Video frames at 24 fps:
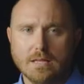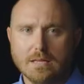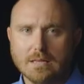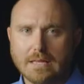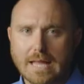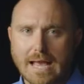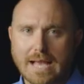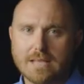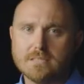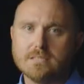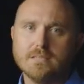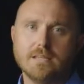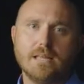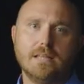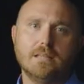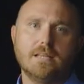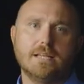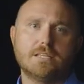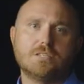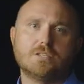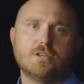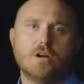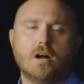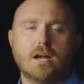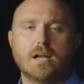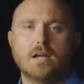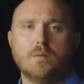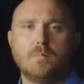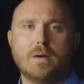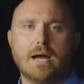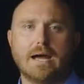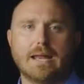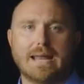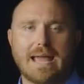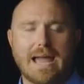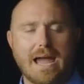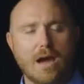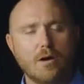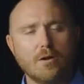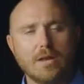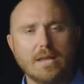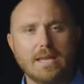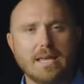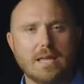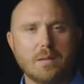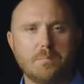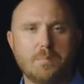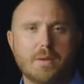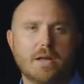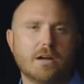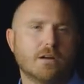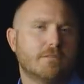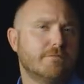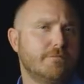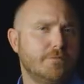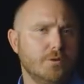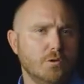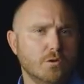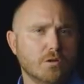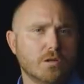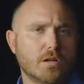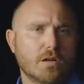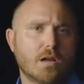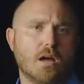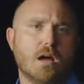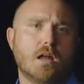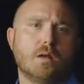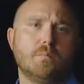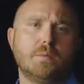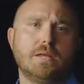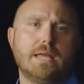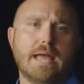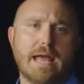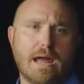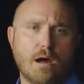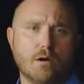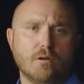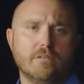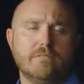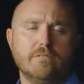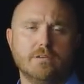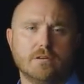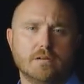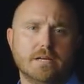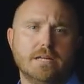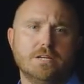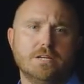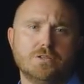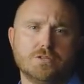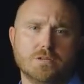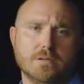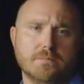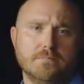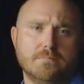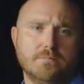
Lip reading: Lastly, let's talk about how to get better fuel economy out of your engine.